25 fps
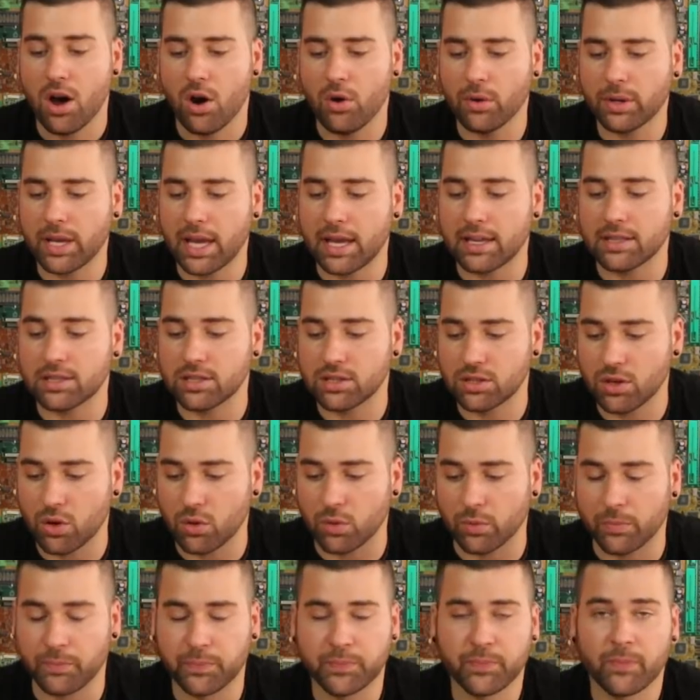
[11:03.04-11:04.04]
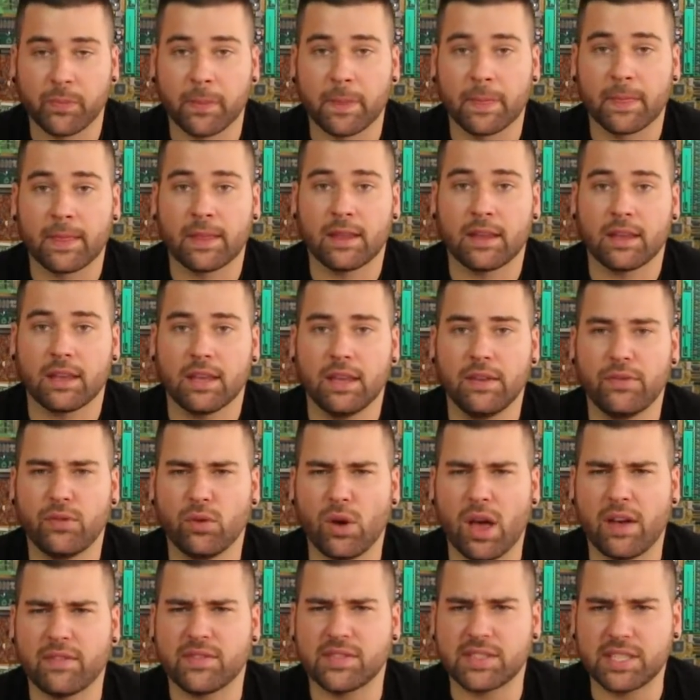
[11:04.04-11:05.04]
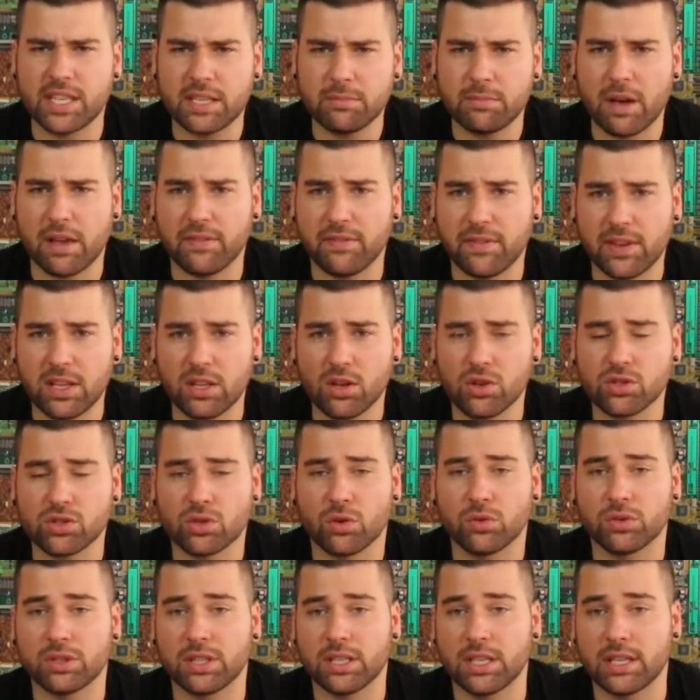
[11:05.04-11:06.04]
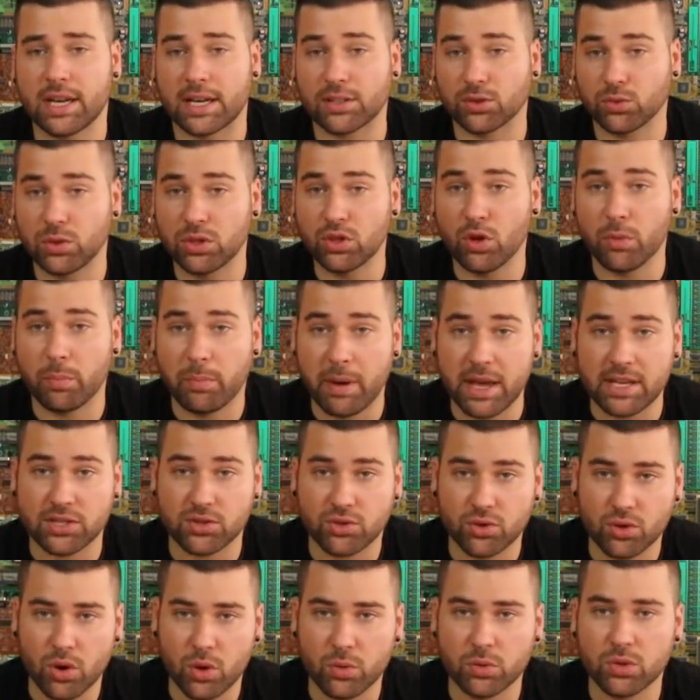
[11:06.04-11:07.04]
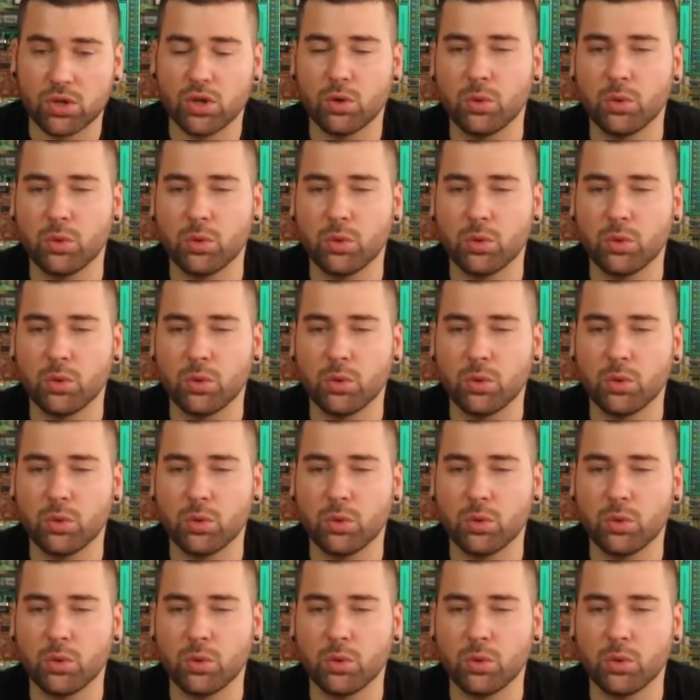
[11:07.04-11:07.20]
Okay, so if you have seen my videos on the Arduino based drone,